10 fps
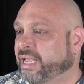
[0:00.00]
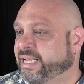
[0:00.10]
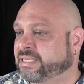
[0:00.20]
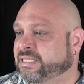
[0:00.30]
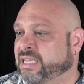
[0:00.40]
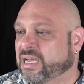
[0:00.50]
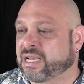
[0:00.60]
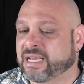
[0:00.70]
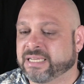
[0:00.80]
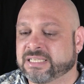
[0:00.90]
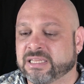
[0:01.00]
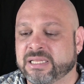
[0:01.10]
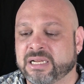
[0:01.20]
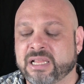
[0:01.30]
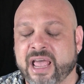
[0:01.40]
It's a
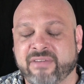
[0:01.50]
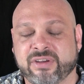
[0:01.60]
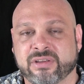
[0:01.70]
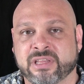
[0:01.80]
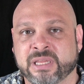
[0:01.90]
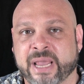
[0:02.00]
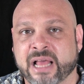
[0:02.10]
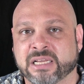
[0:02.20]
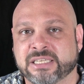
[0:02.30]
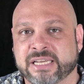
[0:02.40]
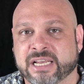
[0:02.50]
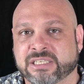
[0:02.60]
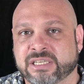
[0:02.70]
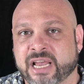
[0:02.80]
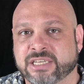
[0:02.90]
little heavier than the Galaxy
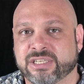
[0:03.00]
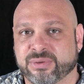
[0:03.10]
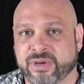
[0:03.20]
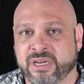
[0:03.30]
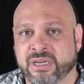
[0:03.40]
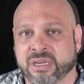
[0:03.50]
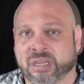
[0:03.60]
S3,